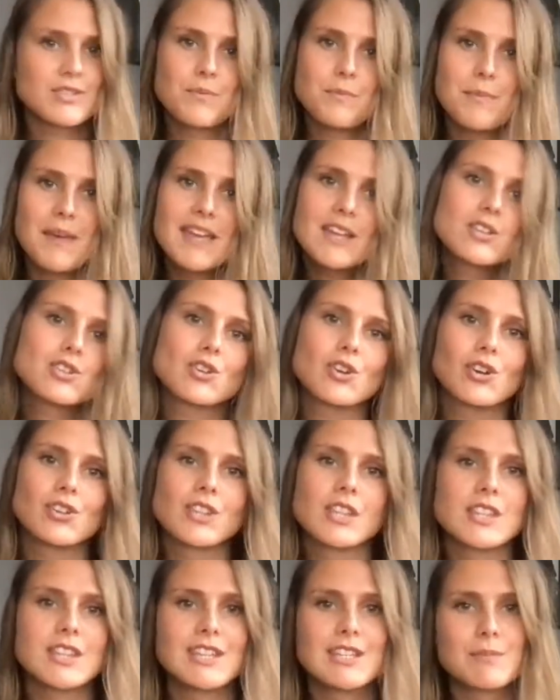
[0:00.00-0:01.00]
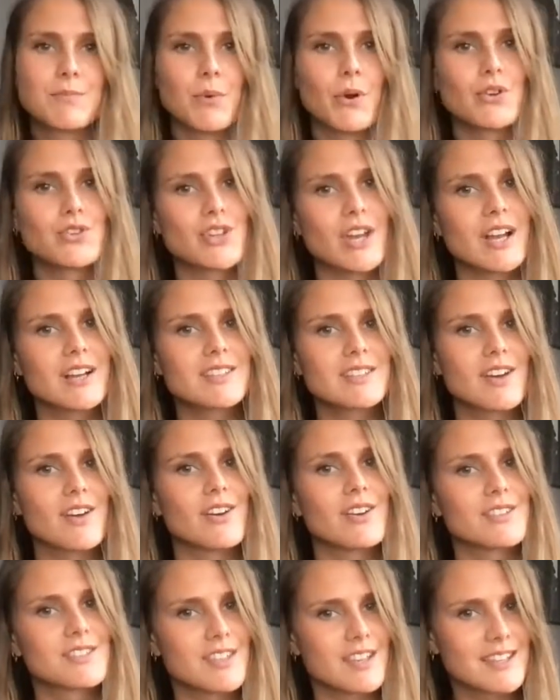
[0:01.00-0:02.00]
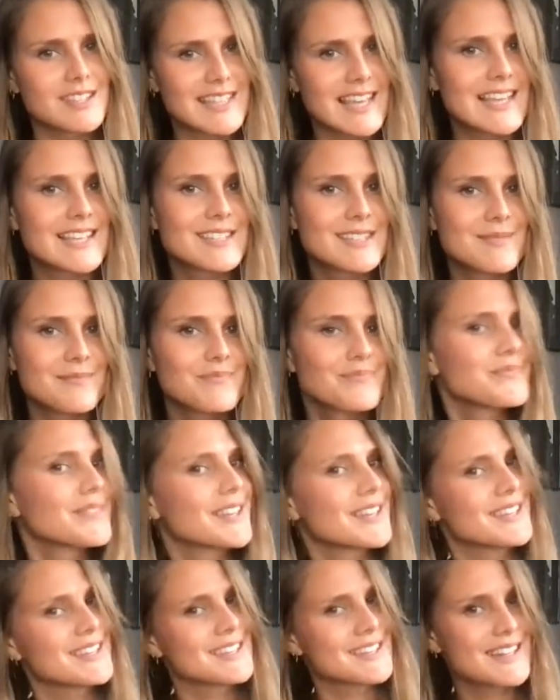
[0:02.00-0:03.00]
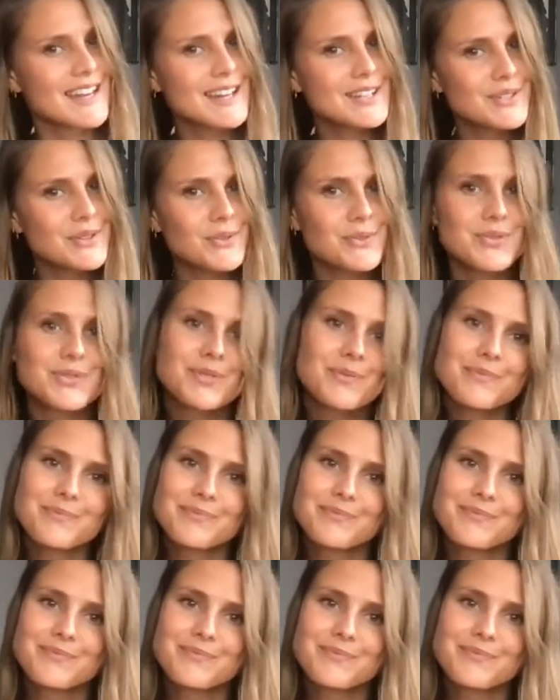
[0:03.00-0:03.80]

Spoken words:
to make sure that these projects are a success? Stay tuned.